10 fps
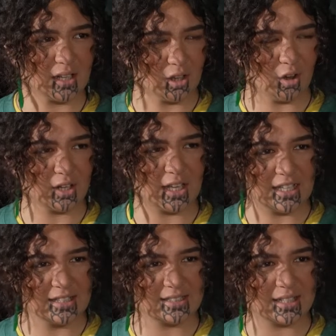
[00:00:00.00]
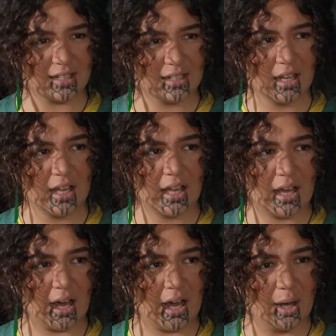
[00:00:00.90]
a lot easier.
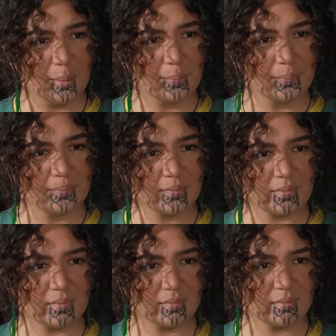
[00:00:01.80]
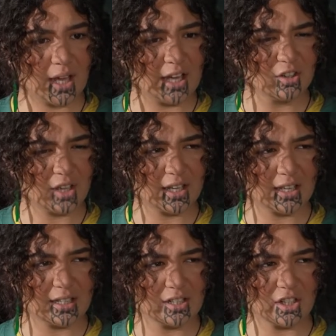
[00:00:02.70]
Um, and you can
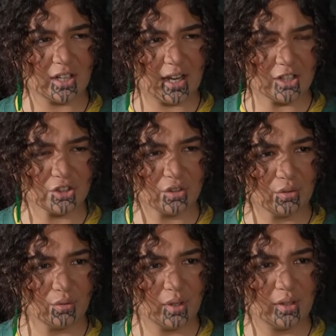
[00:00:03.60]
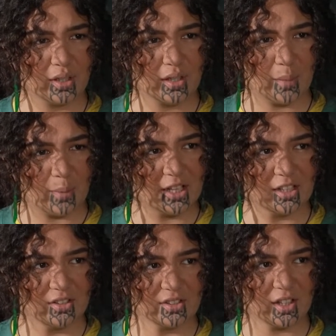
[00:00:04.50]
get international
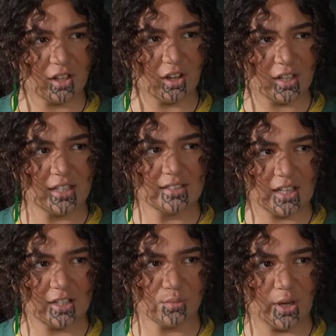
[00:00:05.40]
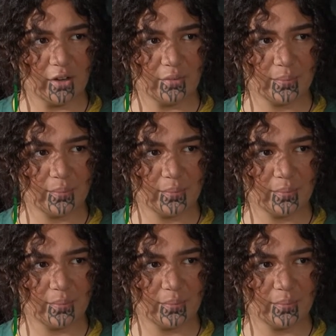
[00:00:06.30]
opinions a lot easier as well.